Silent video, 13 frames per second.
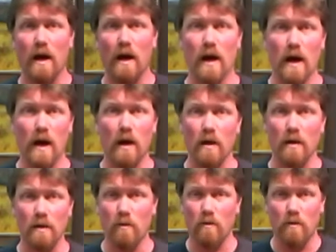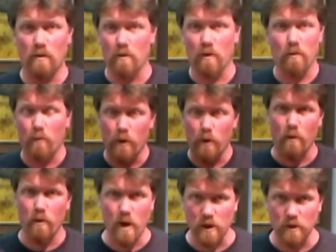or we're
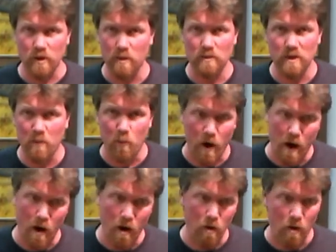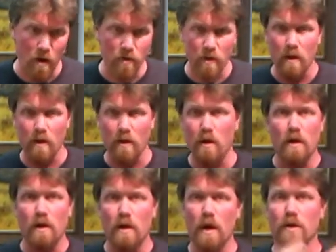going on a trip somewhere, or on the
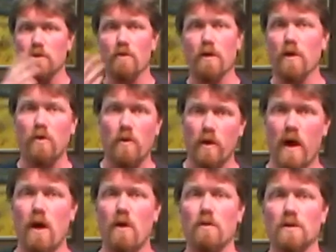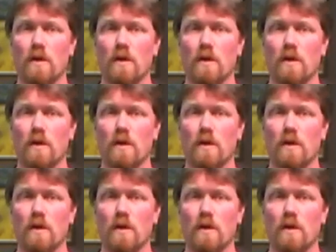during a cookout or